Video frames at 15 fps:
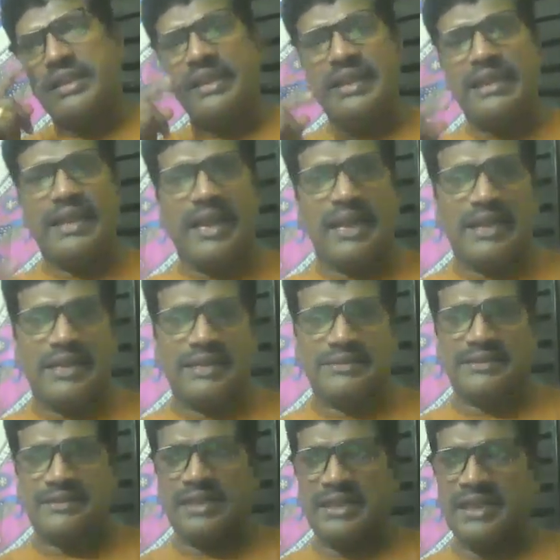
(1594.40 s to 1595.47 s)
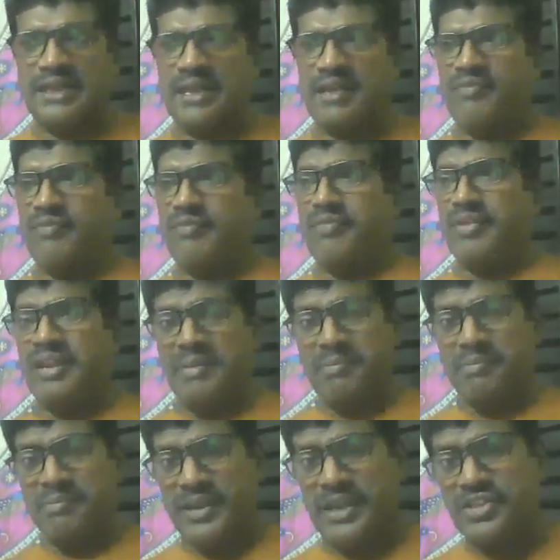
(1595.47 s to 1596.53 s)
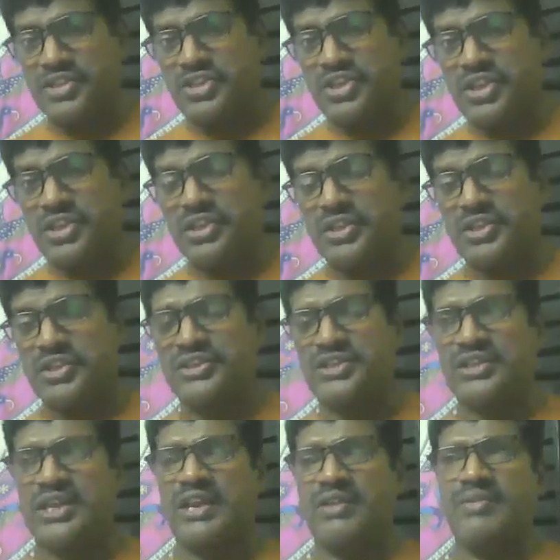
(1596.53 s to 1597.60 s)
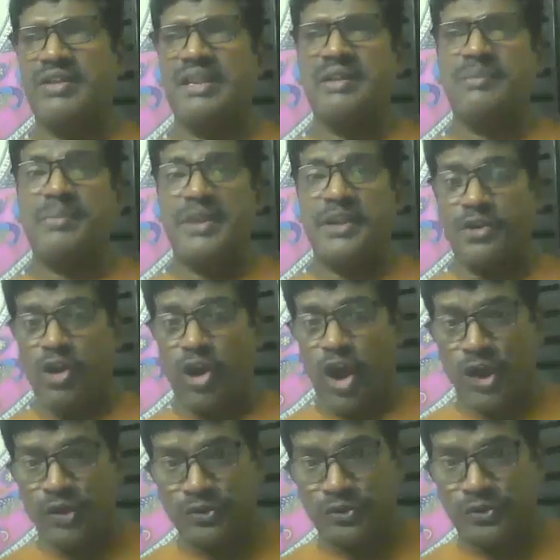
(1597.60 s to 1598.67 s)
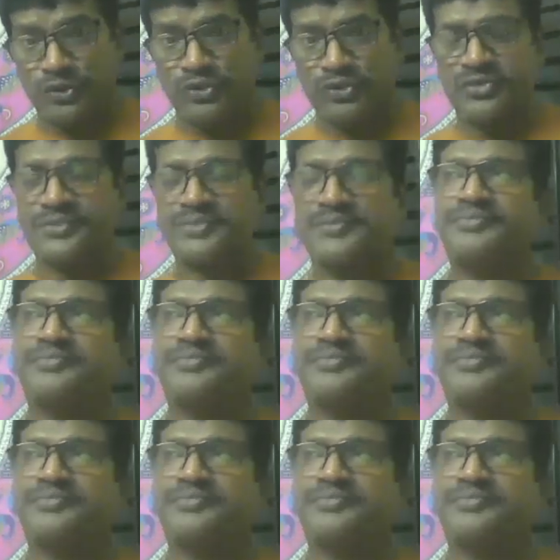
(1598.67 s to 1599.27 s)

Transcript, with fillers: he has a very big church, a very big house.